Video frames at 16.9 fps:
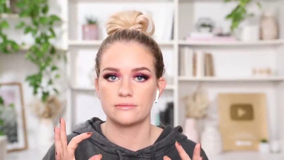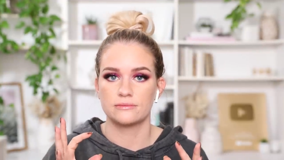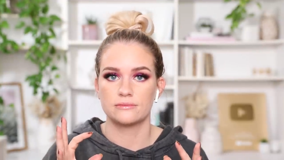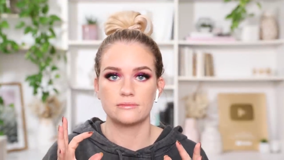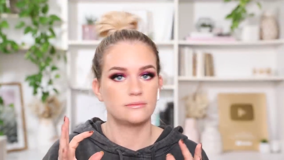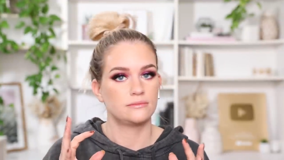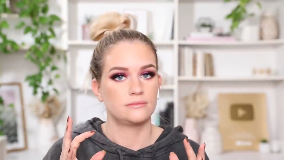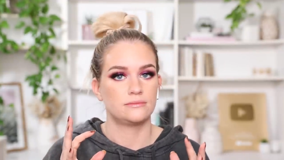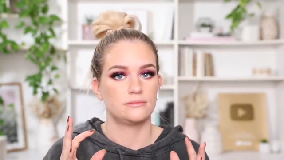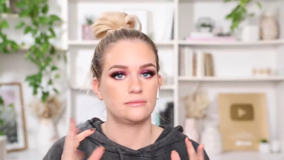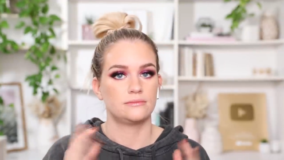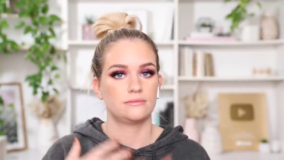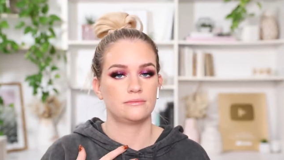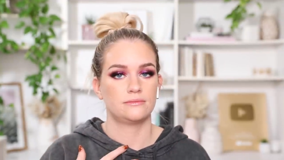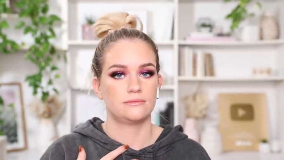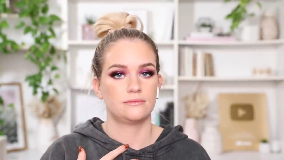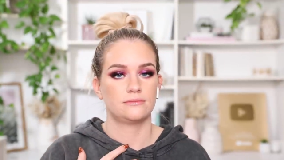
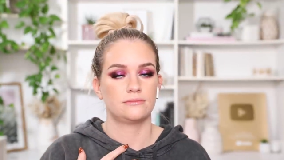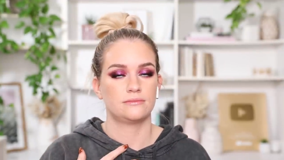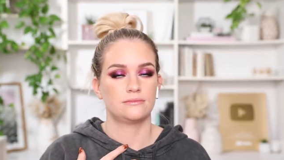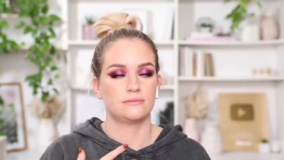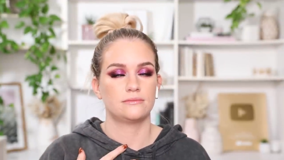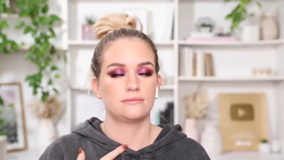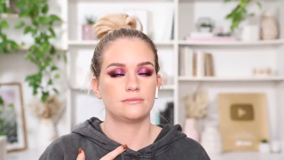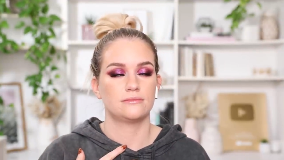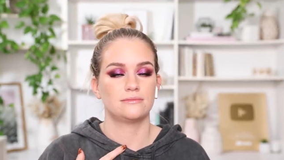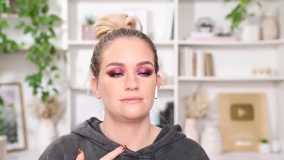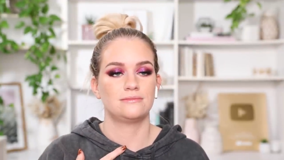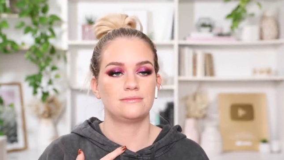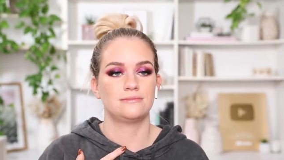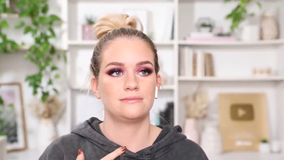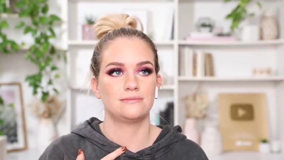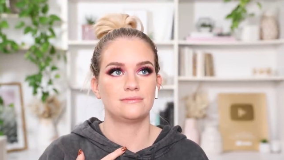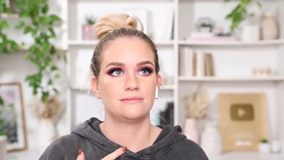
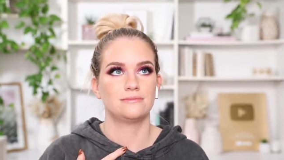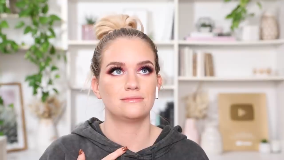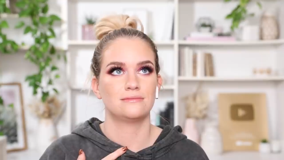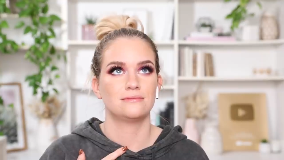Nobody speaks.